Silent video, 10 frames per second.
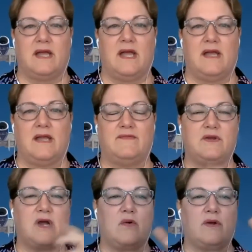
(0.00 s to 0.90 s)
uh, if you
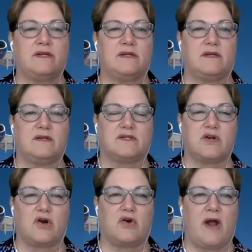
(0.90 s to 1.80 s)
go and
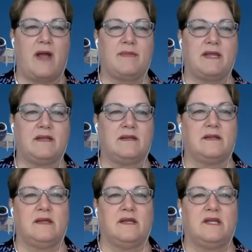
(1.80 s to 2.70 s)
start grabbing
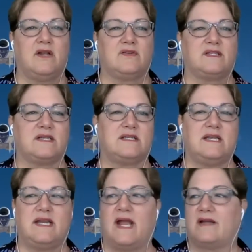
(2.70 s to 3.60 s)
you know
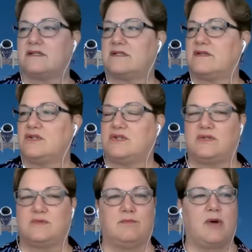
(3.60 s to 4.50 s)
16 ounce
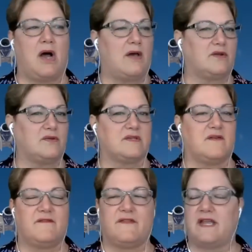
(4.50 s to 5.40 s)
bottles
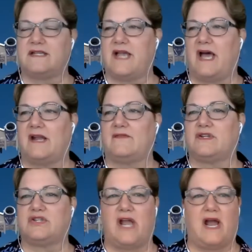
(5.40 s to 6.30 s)
of things out of the
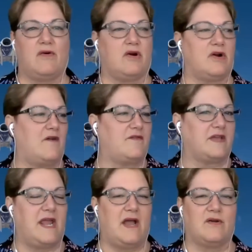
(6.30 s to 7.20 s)
shower and off the
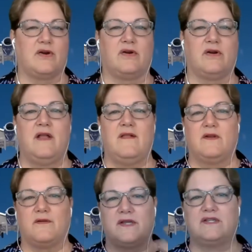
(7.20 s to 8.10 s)
counter
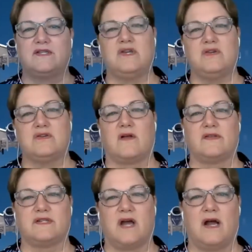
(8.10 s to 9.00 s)
there are things that you use all
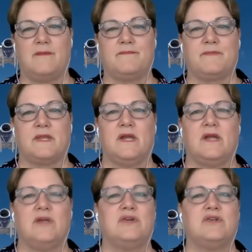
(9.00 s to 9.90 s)
the time
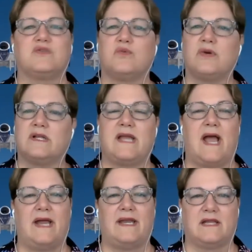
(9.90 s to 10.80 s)
you're just really
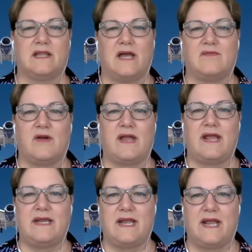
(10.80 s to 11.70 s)
adding a lot of
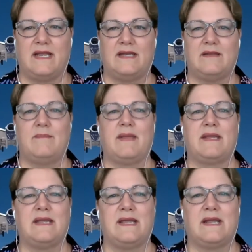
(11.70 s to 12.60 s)
weight and
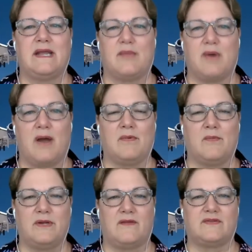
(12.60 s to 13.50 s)
making it a problem
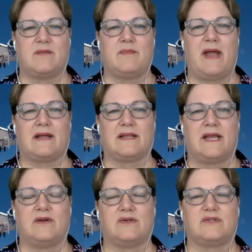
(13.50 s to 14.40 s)
when you have to unpack
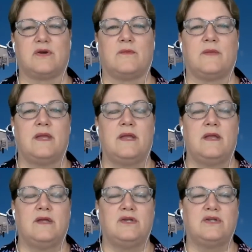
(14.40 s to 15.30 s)
later so
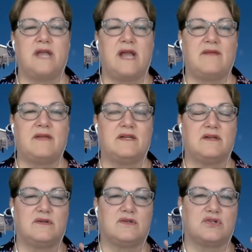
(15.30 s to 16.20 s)
you should have a
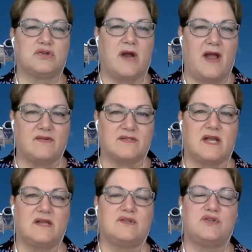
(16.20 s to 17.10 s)
travel
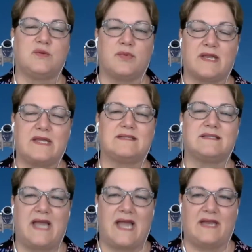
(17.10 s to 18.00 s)
size duplicate
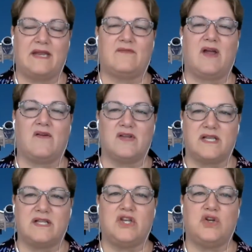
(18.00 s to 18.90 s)
set of everything that you